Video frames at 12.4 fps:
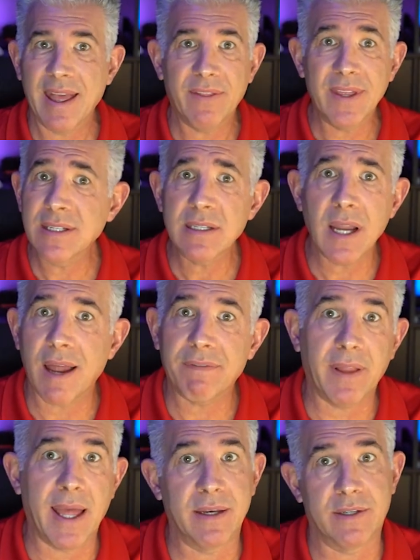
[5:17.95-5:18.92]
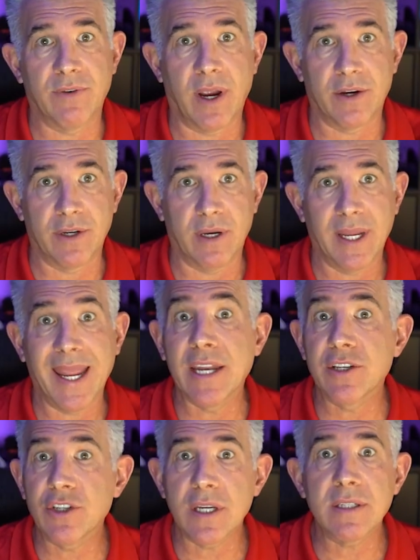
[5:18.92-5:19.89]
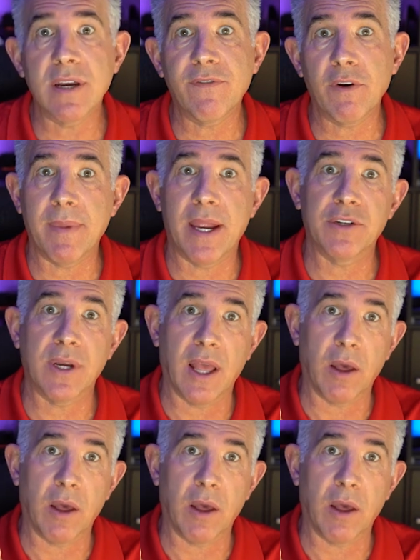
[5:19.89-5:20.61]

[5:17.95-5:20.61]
This is not flight instruction. It's just information to